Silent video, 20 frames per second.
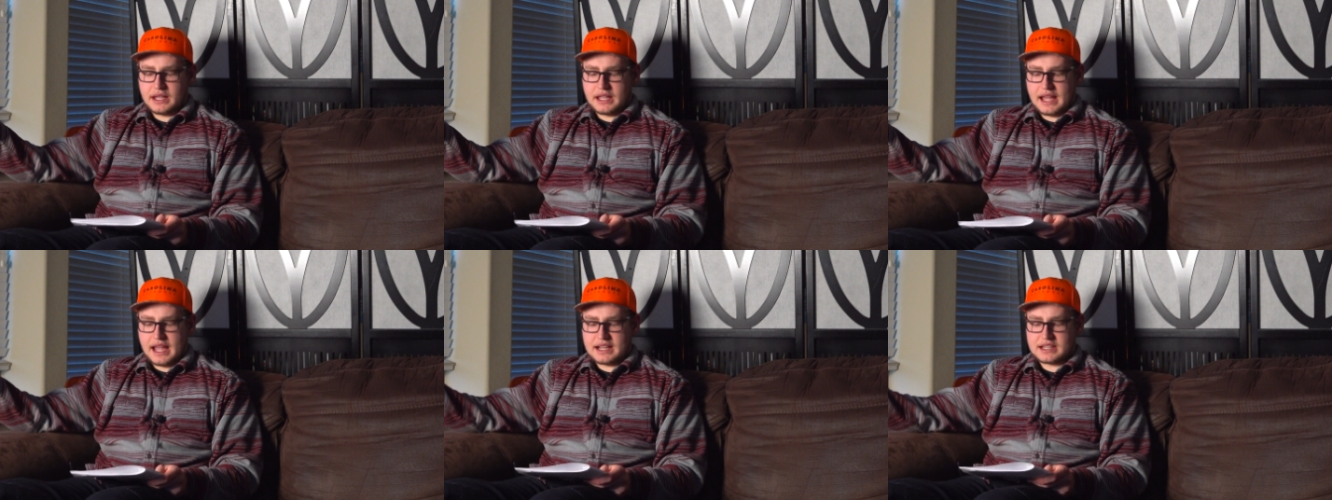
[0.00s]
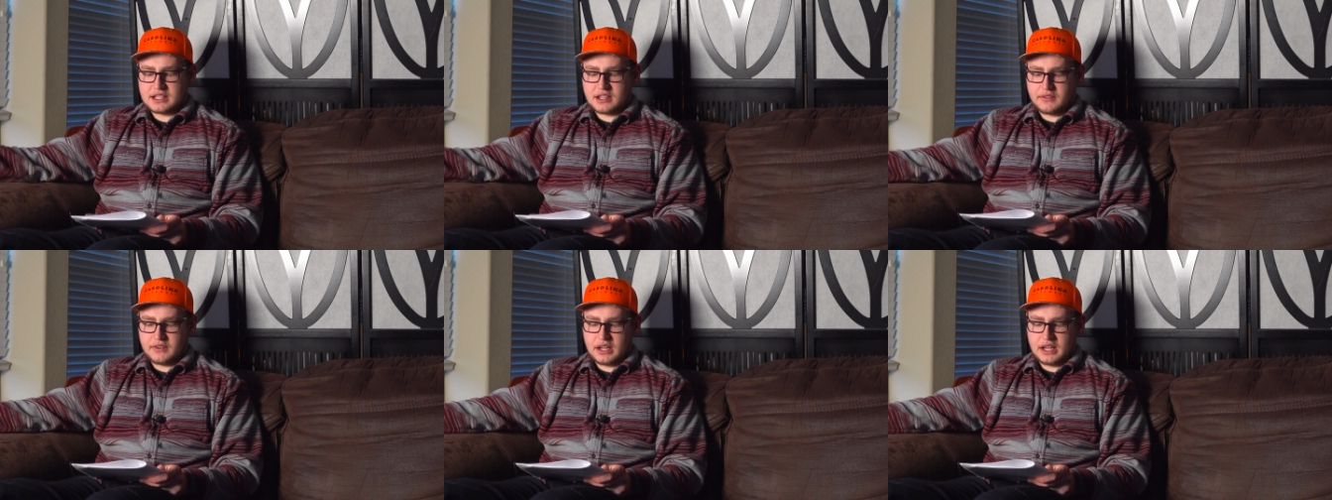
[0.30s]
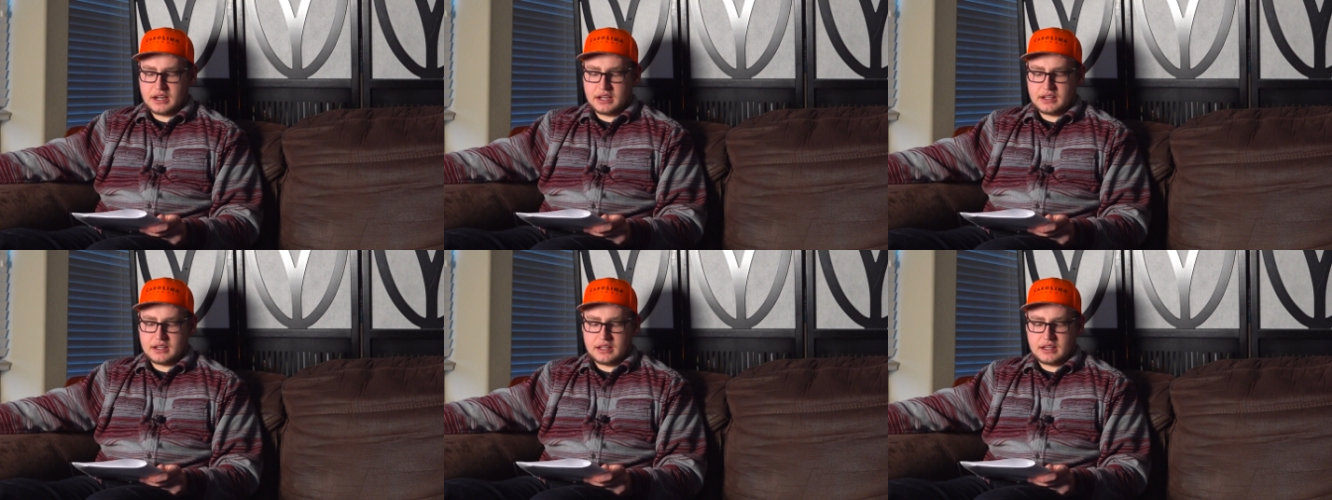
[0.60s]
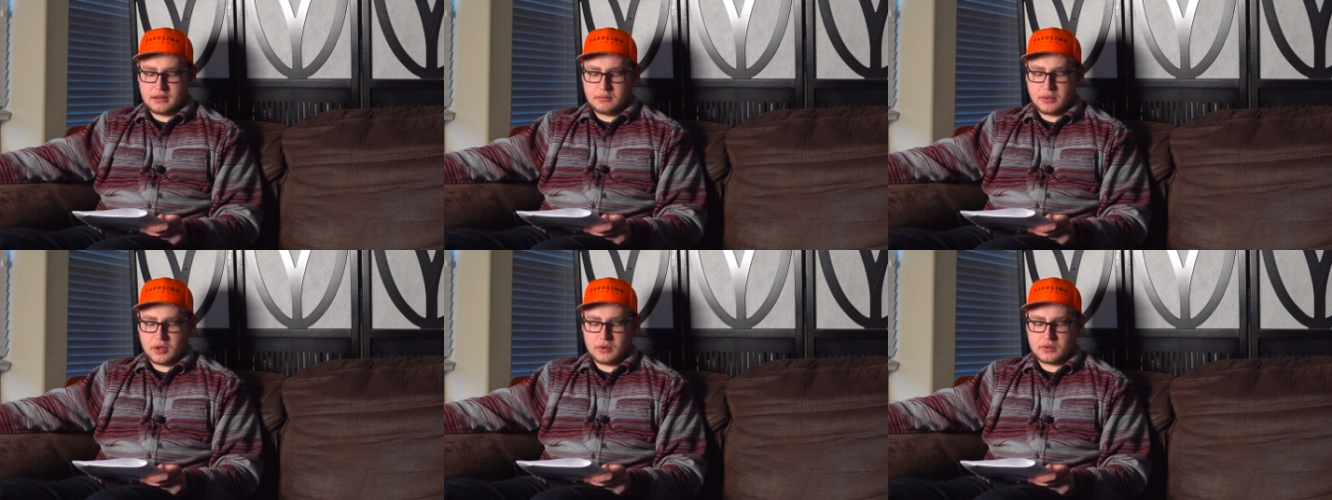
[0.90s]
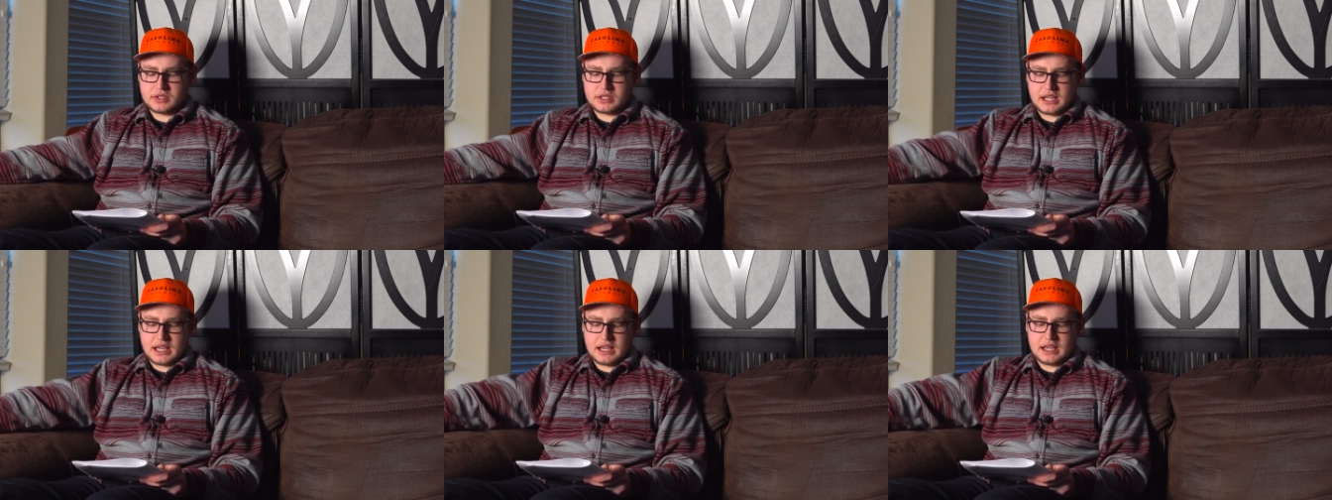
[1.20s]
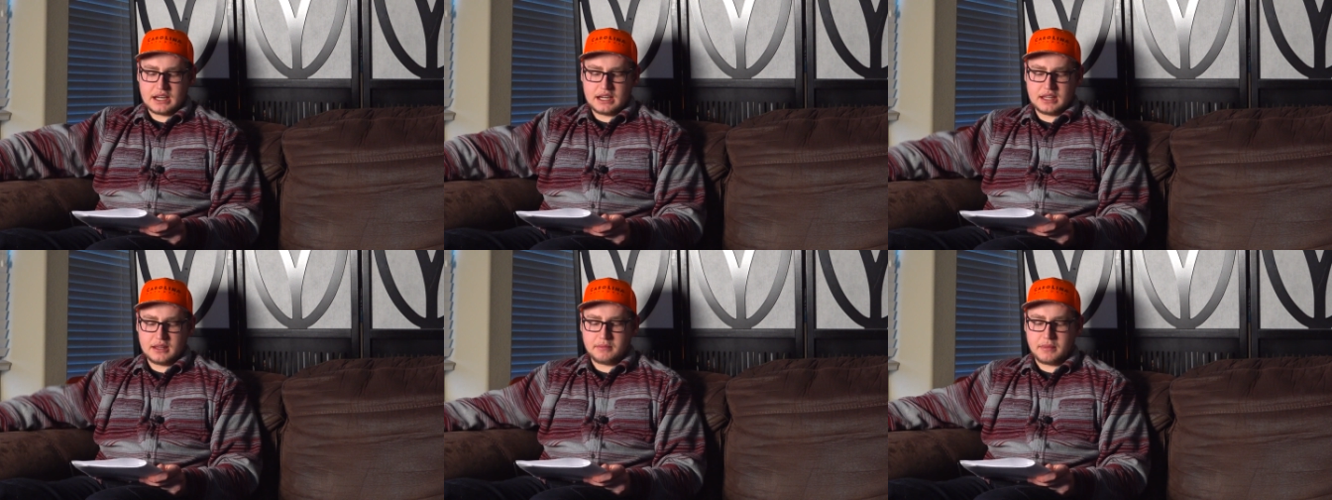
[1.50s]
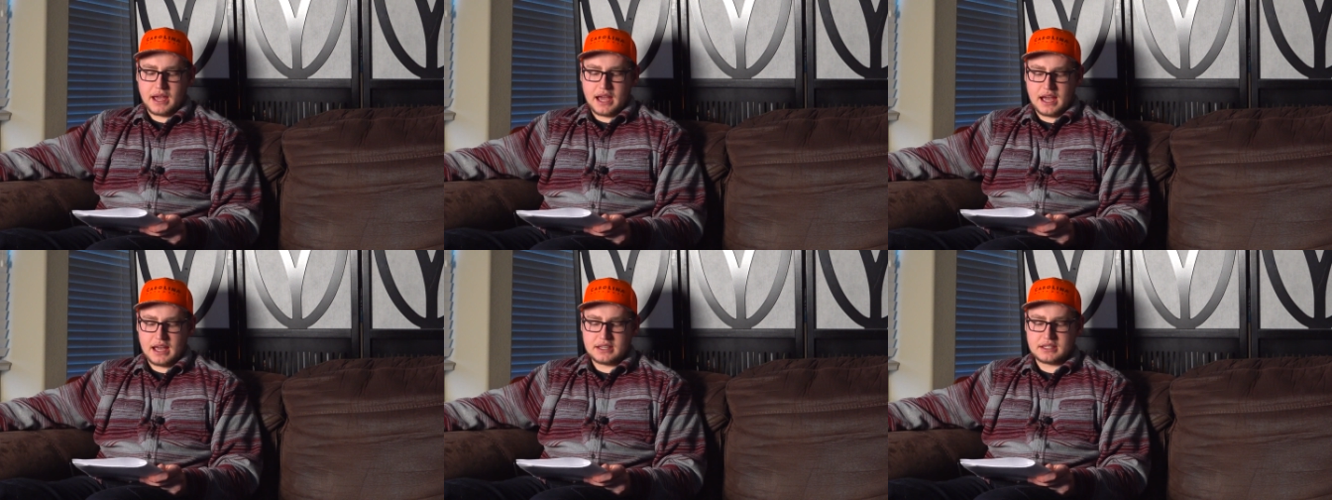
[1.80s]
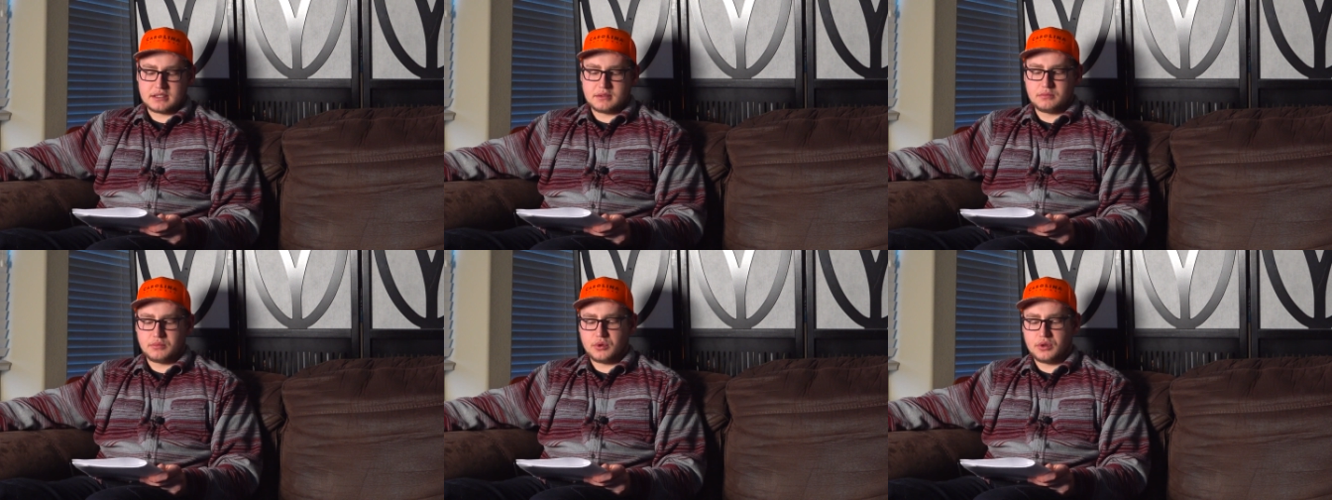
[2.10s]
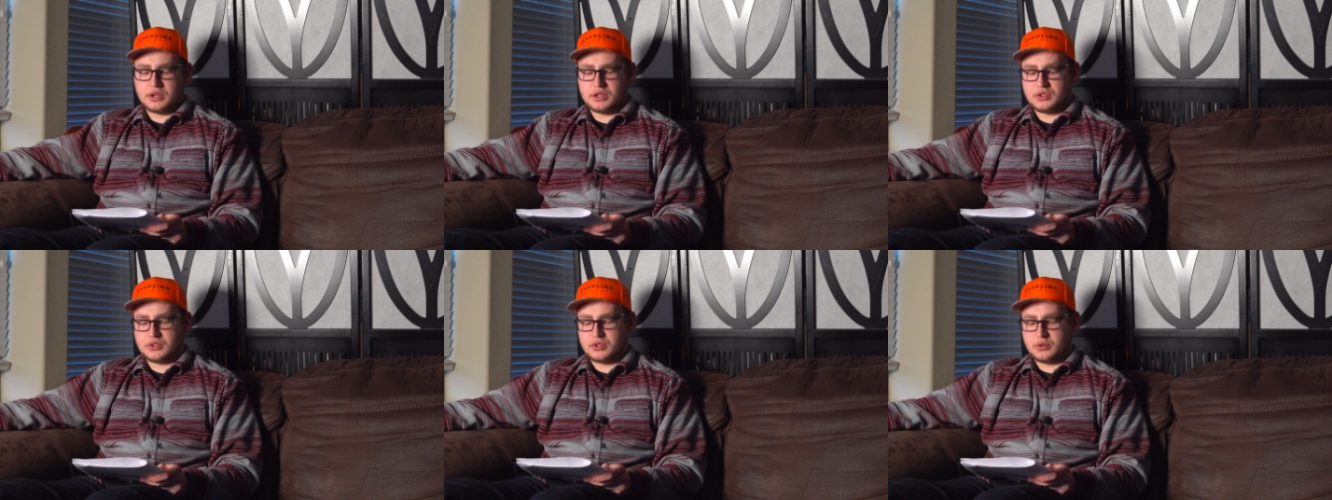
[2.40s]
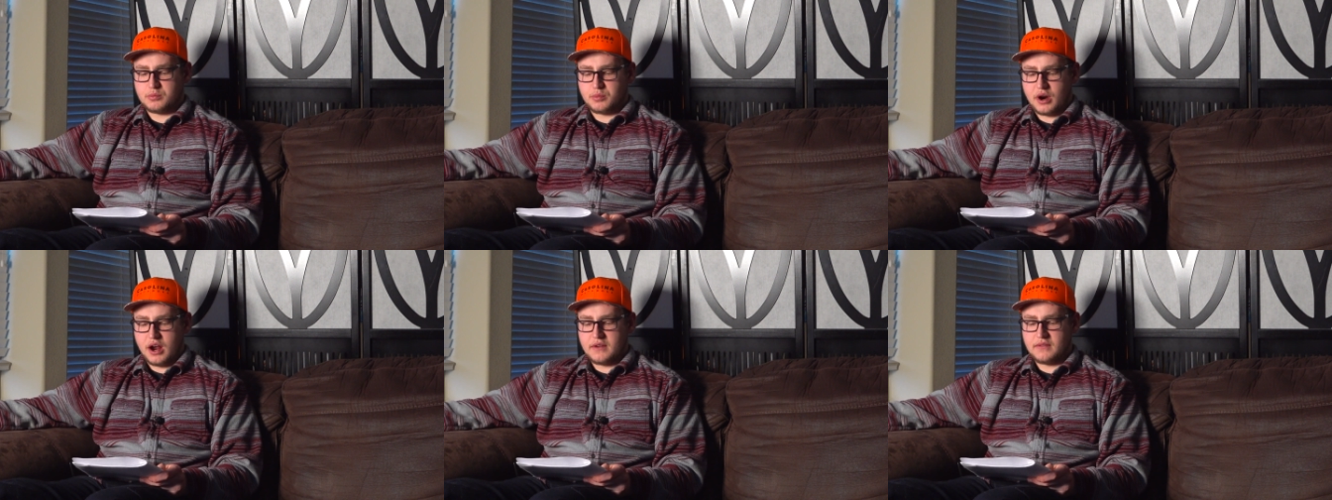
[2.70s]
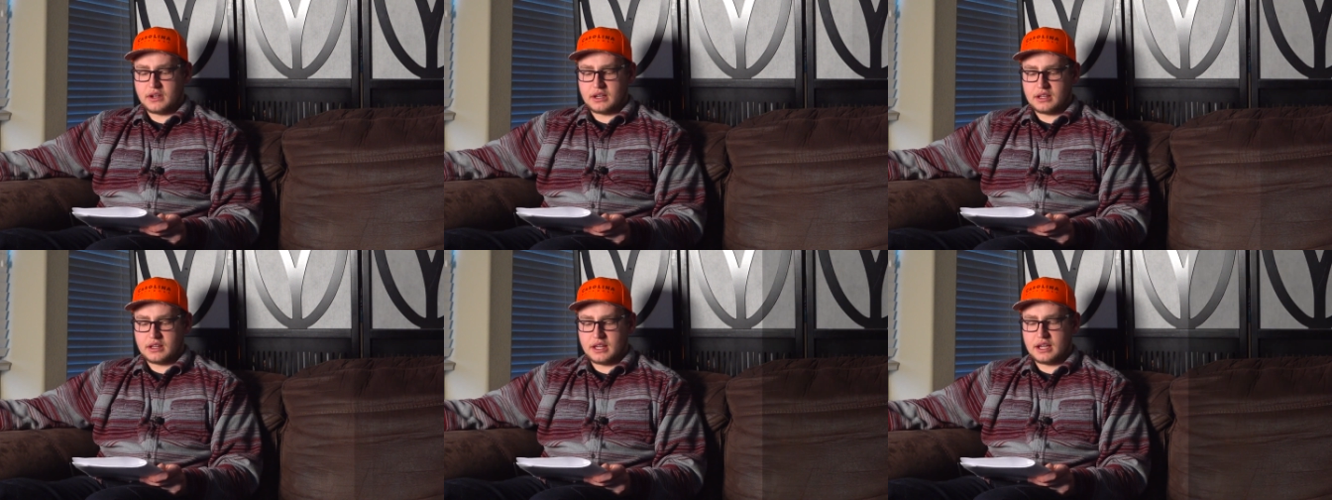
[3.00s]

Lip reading: being excavated and the bones taken in the past and put into private